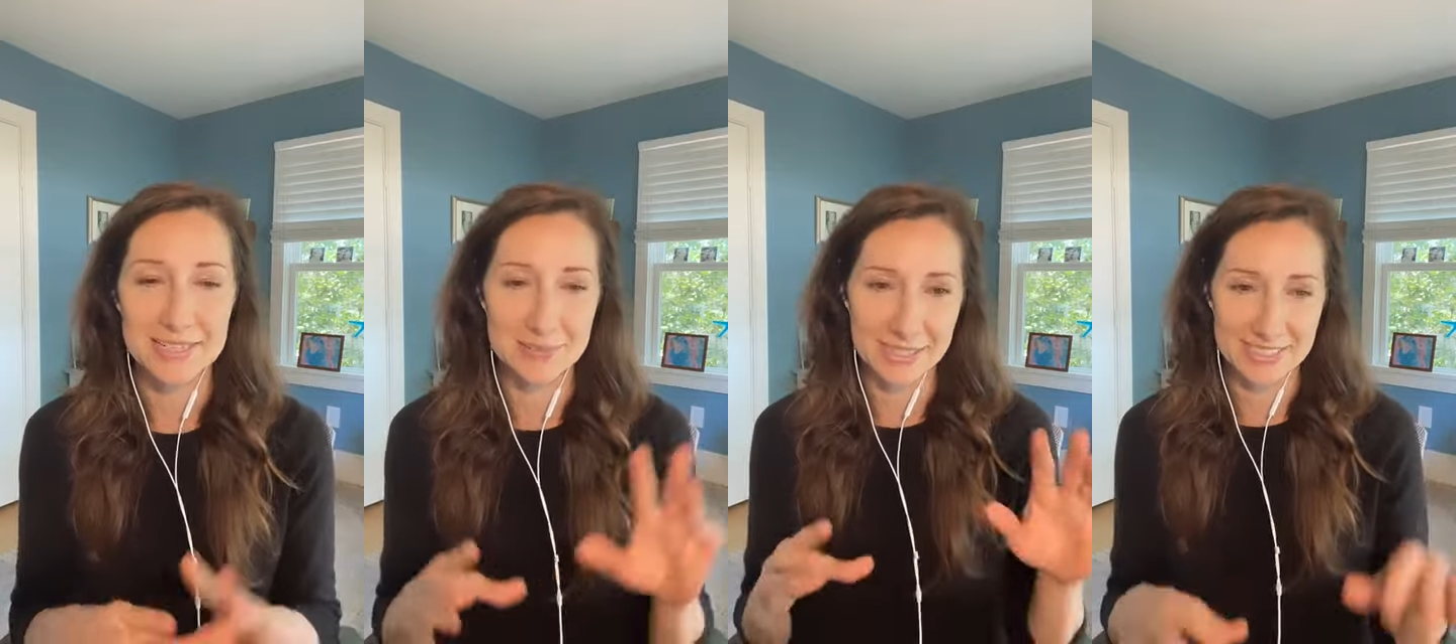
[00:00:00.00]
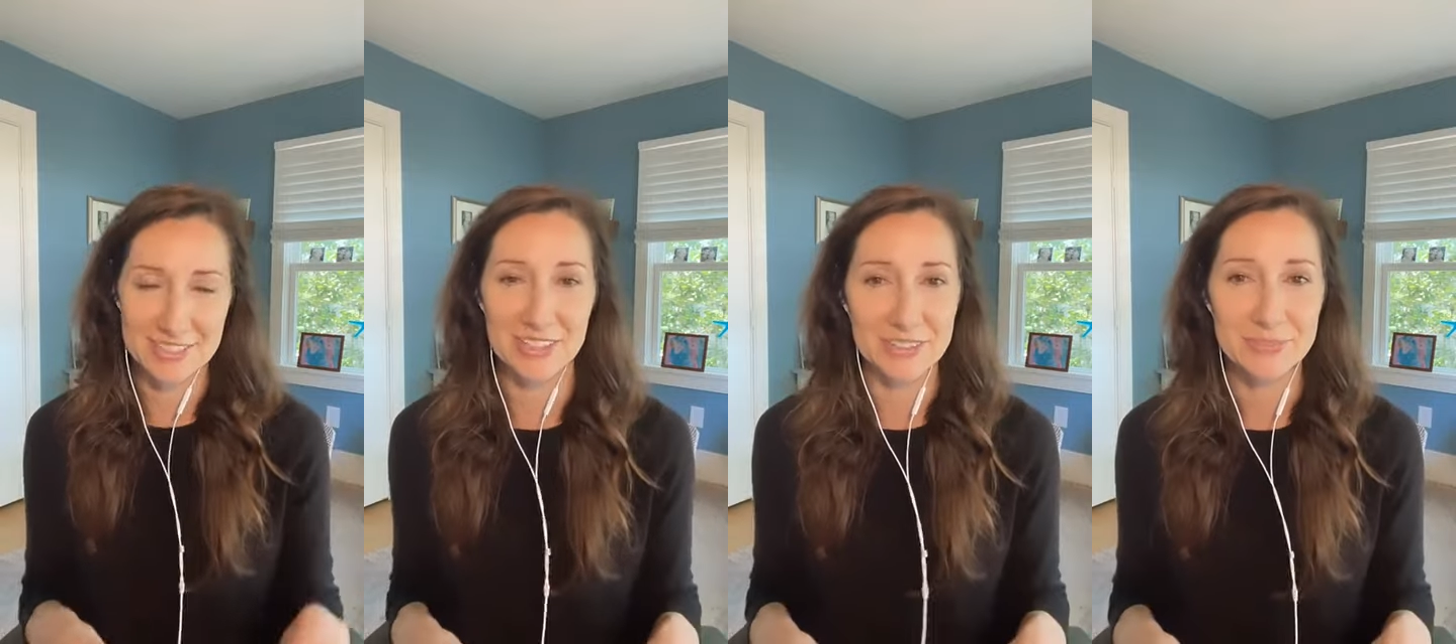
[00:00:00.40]
wanted to make
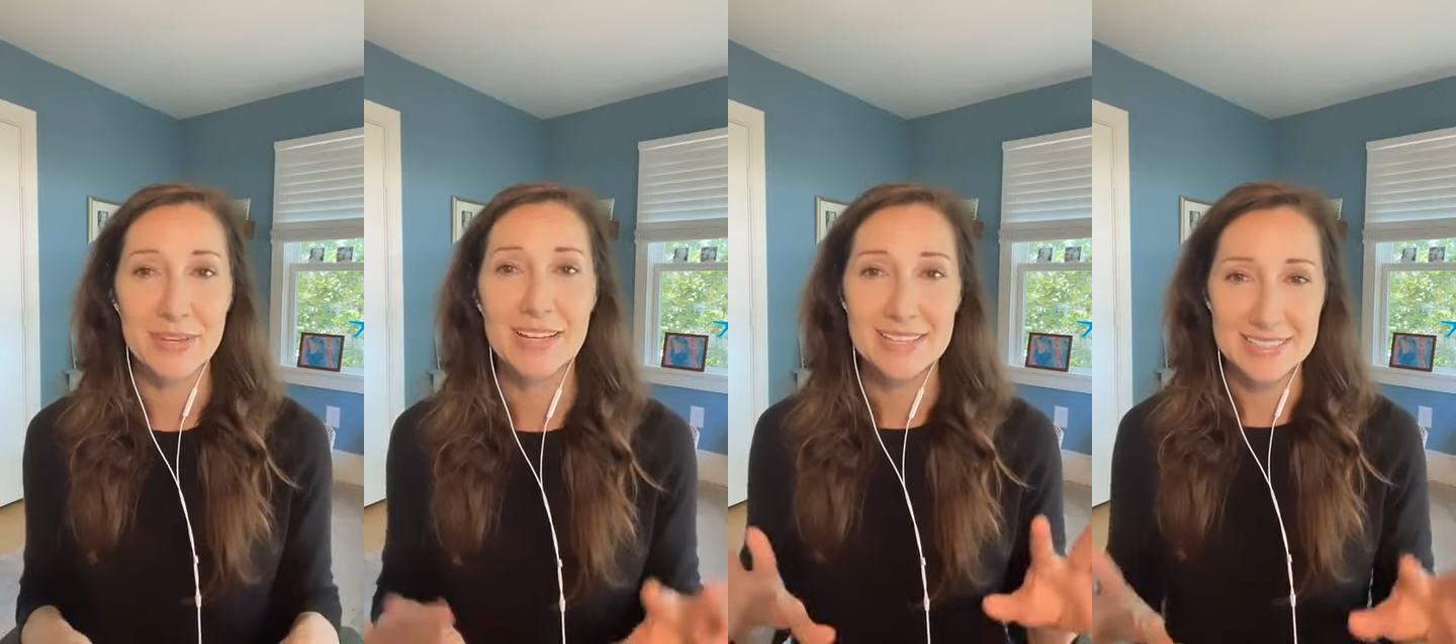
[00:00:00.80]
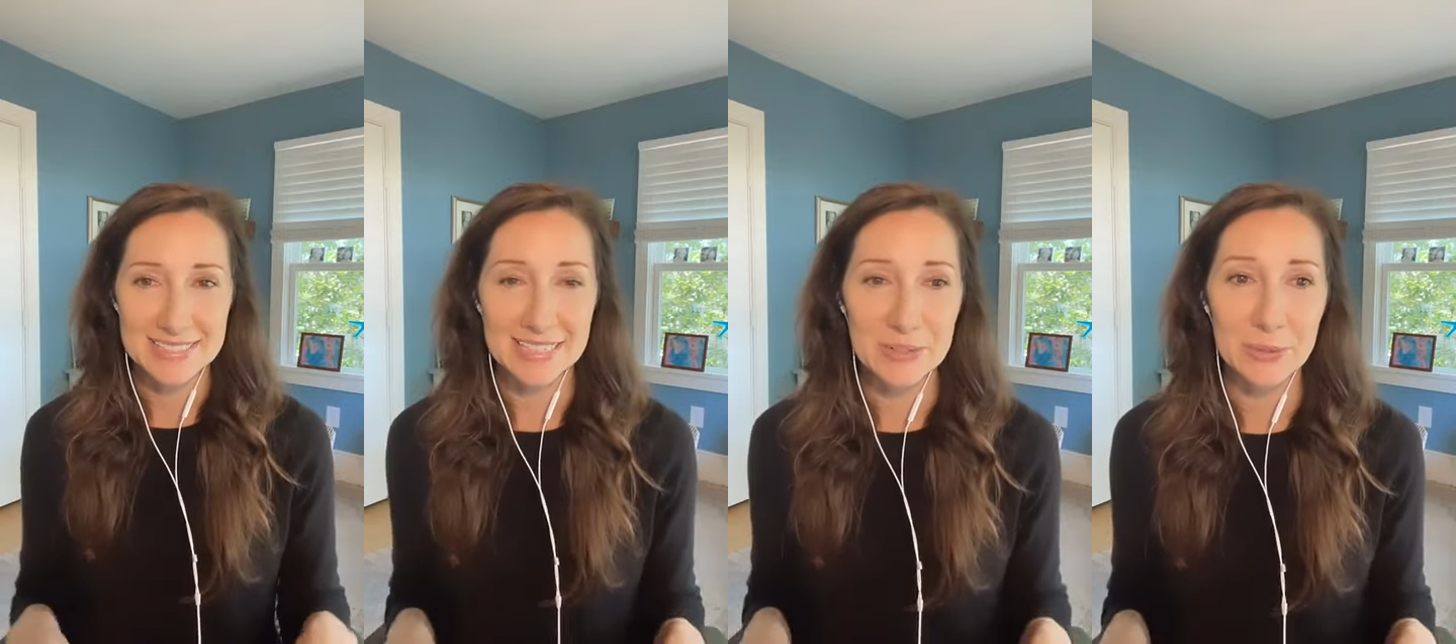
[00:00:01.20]
sure I
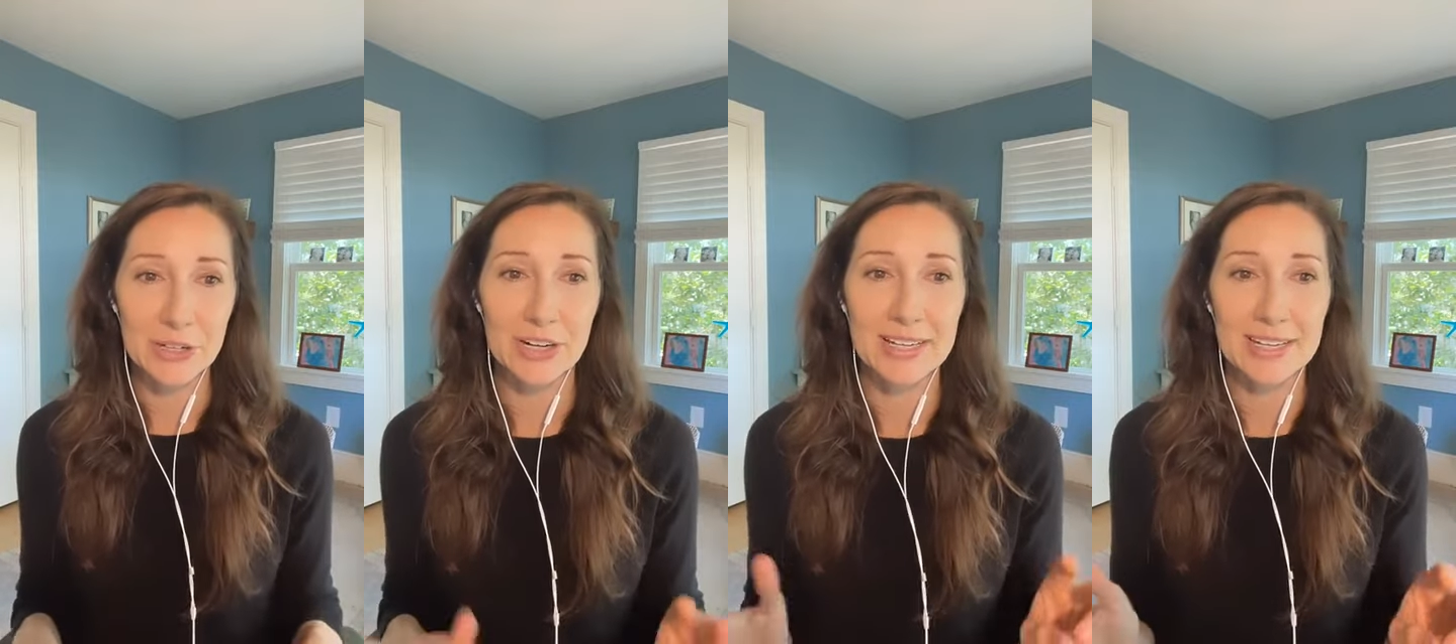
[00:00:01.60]
stay in order.